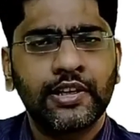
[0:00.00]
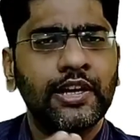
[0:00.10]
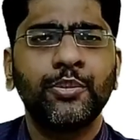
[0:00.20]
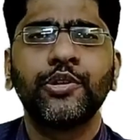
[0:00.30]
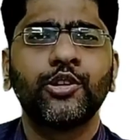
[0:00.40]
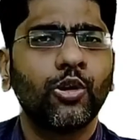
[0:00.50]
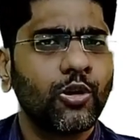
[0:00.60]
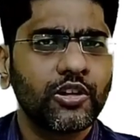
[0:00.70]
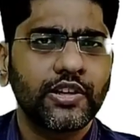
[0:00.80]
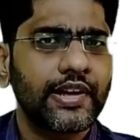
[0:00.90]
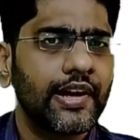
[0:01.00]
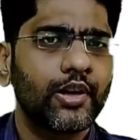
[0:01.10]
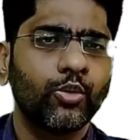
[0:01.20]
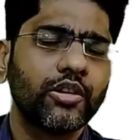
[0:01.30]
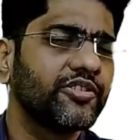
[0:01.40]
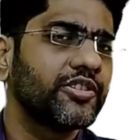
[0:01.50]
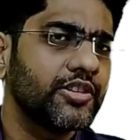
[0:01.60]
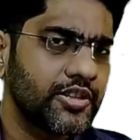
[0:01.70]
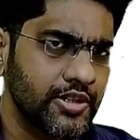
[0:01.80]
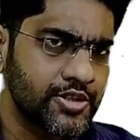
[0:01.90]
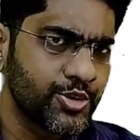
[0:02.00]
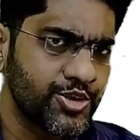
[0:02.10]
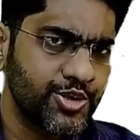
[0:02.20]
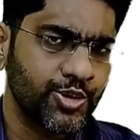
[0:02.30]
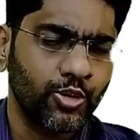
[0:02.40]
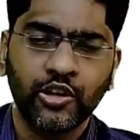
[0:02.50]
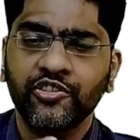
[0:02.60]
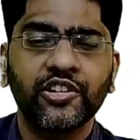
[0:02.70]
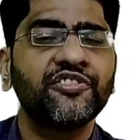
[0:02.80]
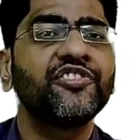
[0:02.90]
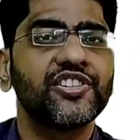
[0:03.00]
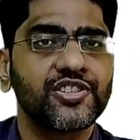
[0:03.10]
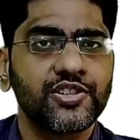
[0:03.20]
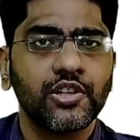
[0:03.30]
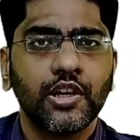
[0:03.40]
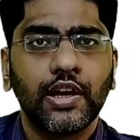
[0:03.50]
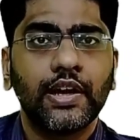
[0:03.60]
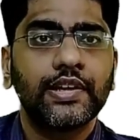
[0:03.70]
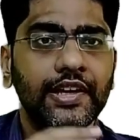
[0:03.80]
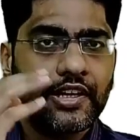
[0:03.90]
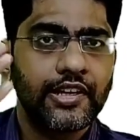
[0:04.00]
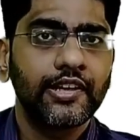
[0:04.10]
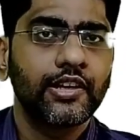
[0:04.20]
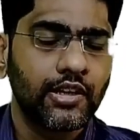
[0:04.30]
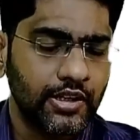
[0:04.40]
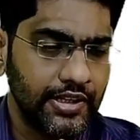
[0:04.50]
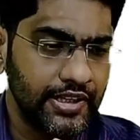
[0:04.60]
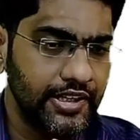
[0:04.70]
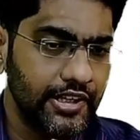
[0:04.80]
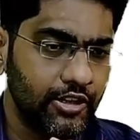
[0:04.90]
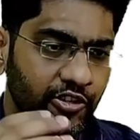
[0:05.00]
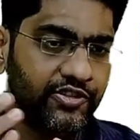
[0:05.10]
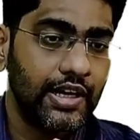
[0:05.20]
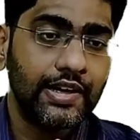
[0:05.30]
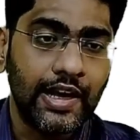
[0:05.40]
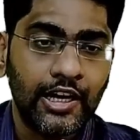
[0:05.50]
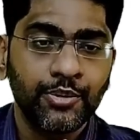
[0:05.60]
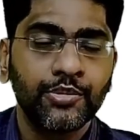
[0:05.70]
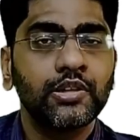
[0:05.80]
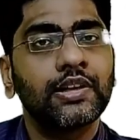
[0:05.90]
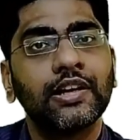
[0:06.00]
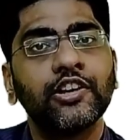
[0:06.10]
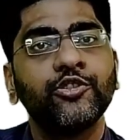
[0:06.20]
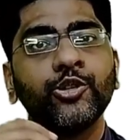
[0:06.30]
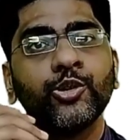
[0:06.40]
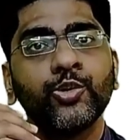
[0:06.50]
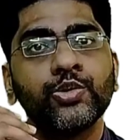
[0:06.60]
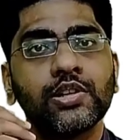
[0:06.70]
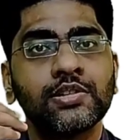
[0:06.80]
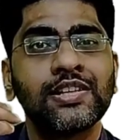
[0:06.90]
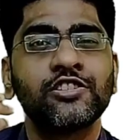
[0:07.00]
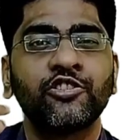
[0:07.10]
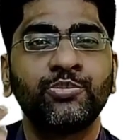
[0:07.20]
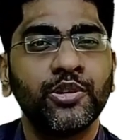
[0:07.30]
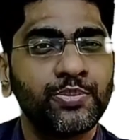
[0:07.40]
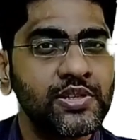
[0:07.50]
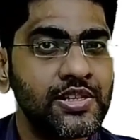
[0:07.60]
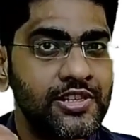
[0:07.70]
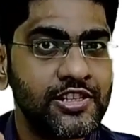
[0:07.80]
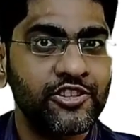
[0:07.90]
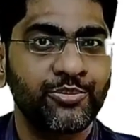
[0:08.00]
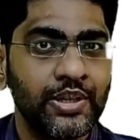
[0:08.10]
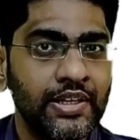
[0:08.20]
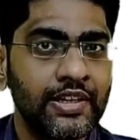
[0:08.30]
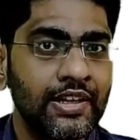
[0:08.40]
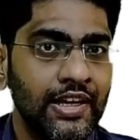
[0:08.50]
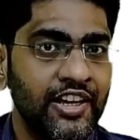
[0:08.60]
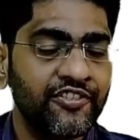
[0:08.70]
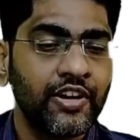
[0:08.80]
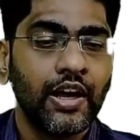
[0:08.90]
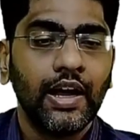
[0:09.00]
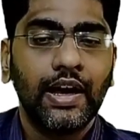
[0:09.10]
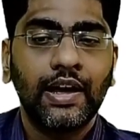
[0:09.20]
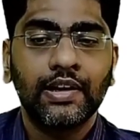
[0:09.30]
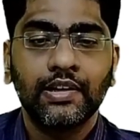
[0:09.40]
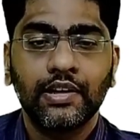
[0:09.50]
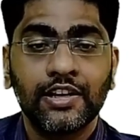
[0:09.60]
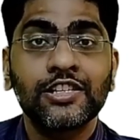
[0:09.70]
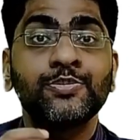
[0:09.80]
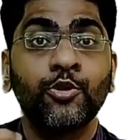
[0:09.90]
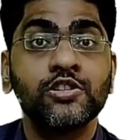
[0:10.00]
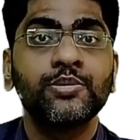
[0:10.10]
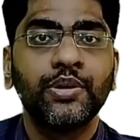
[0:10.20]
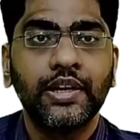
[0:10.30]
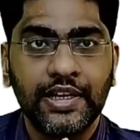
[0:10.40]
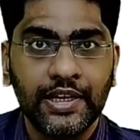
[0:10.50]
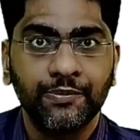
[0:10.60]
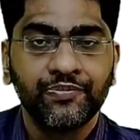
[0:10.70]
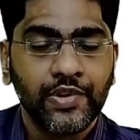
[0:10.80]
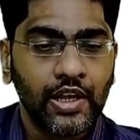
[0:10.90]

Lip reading: It can be a dog, a cat, whatever suits you, or even a fish. And taking care of that animal can give you a sense of purpose, a sense of meaning in life, and a responsibility.